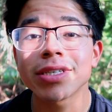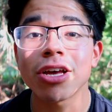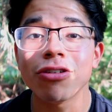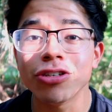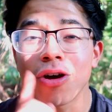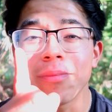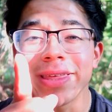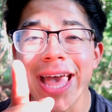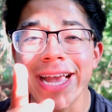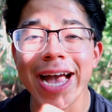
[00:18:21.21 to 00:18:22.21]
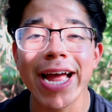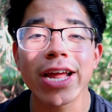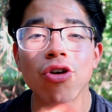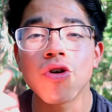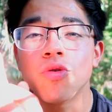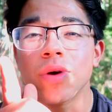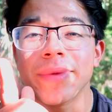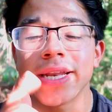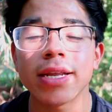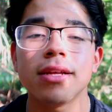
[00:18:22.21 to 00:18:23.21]
So don't be that guy or
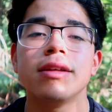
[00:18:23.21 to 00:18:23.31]
woman.